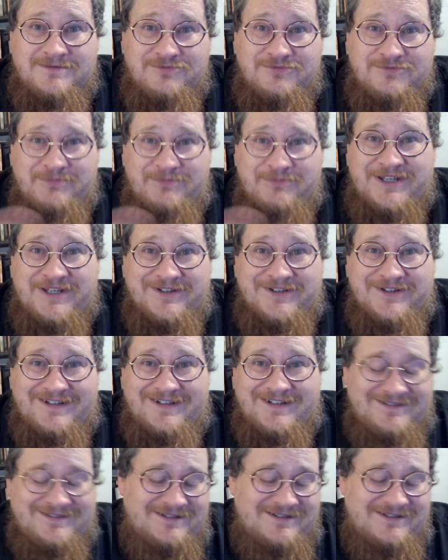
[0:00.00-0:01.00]
would be good
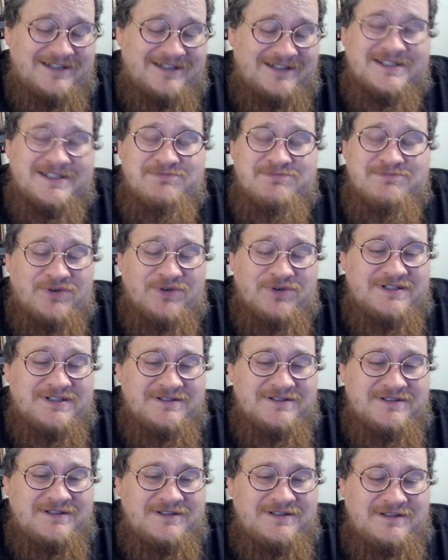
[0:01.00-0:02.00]
at this point.
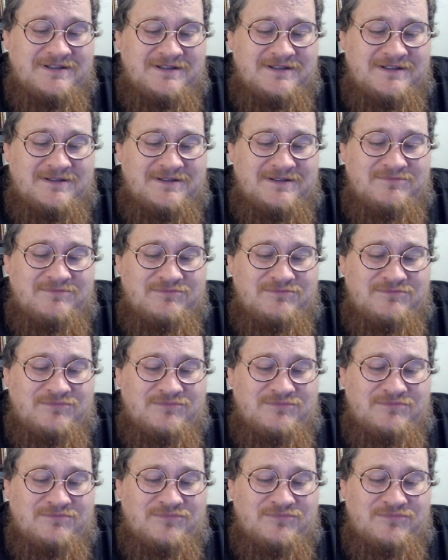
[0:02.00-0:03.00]

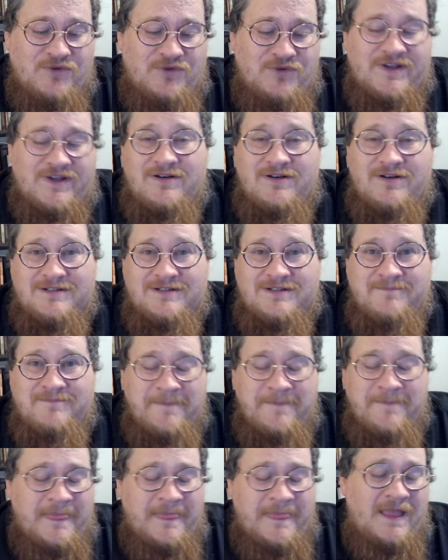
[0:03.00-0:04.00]
Moving on.
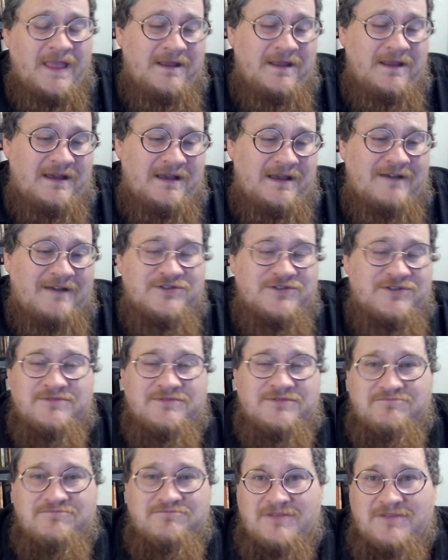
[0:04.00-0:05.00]

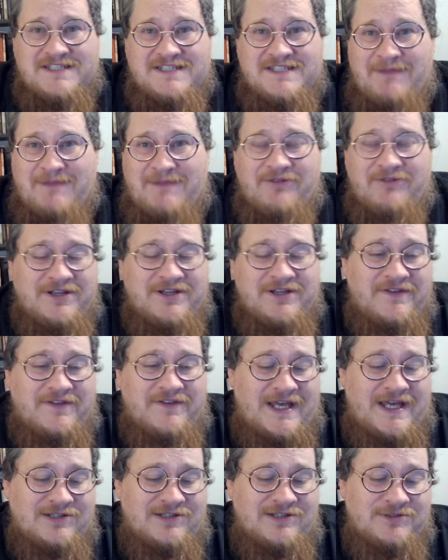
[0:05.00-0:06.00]
After expounding on
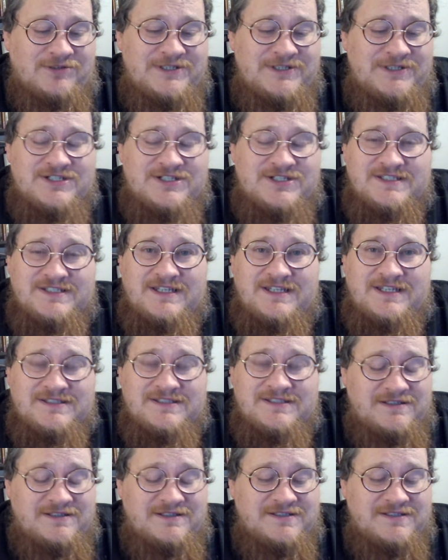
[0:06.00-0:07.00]
that a little bit, she
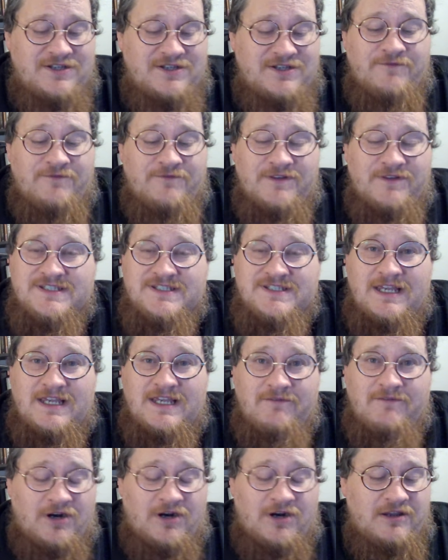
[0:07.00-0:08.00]
says, so for the sake
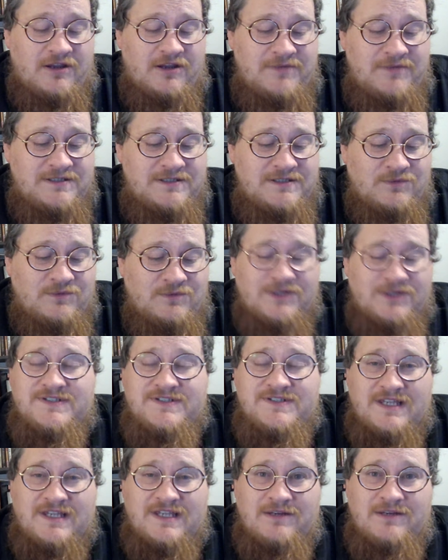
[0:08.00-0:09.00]
of argument, we'll
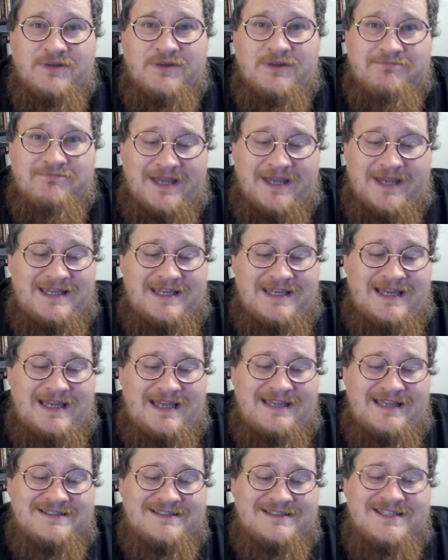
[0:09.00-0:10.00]
stick with May
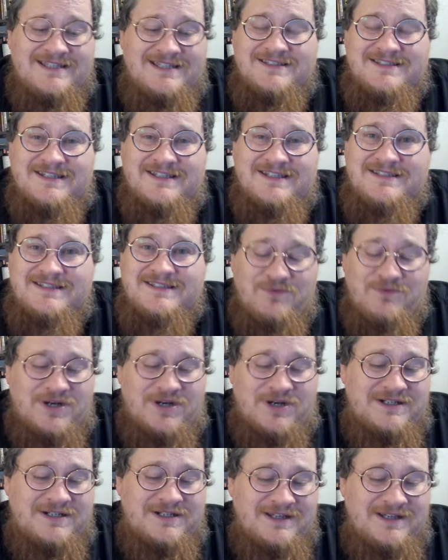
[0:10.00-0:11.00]

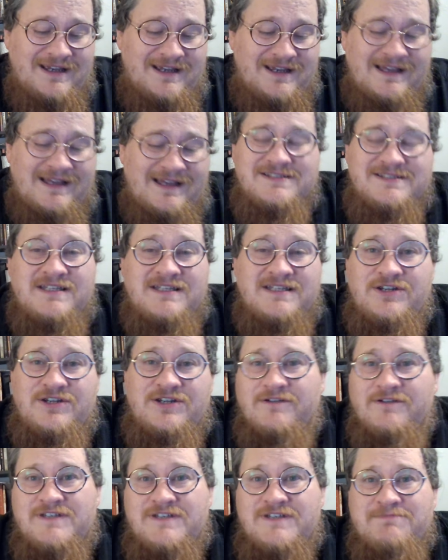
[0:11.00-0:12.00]
1861 as the
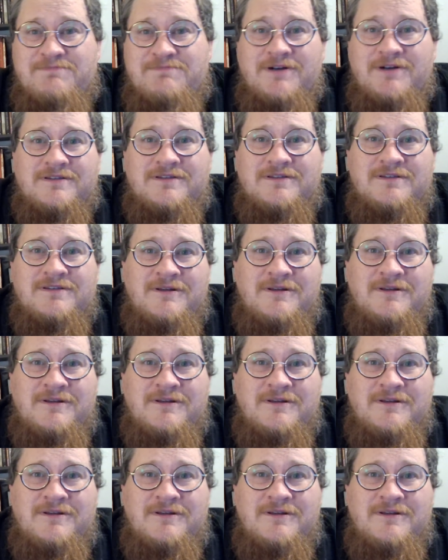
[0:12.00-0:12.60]
year of his birth.